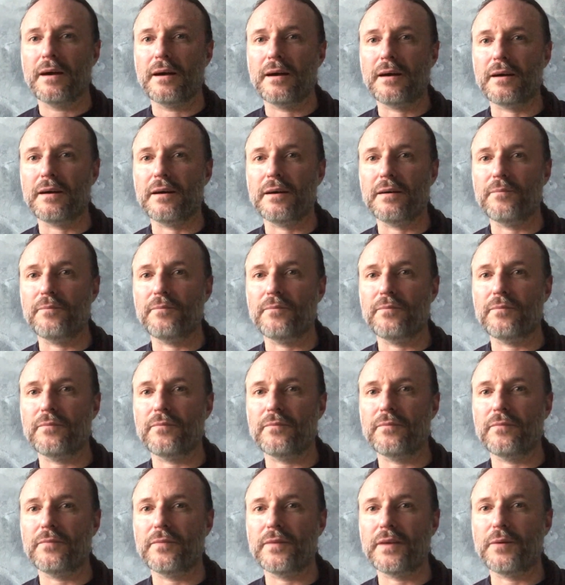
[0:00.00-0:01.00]

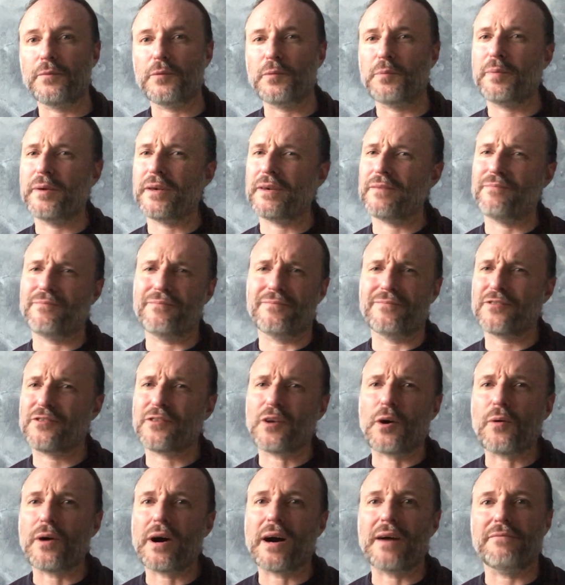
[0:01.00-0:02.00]
it would be
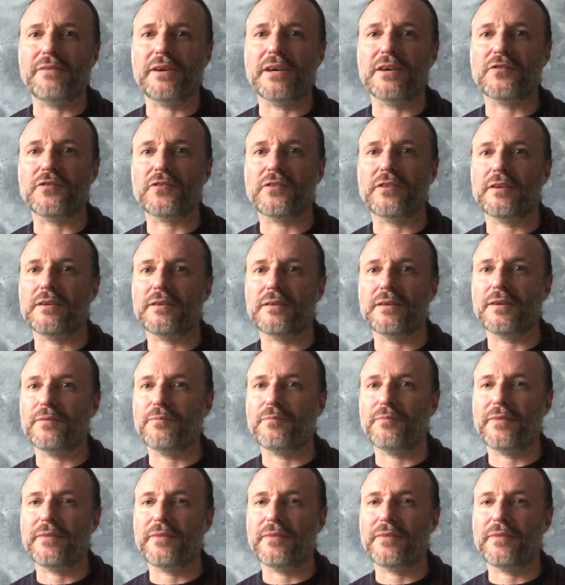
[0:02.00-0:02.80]
so obvious that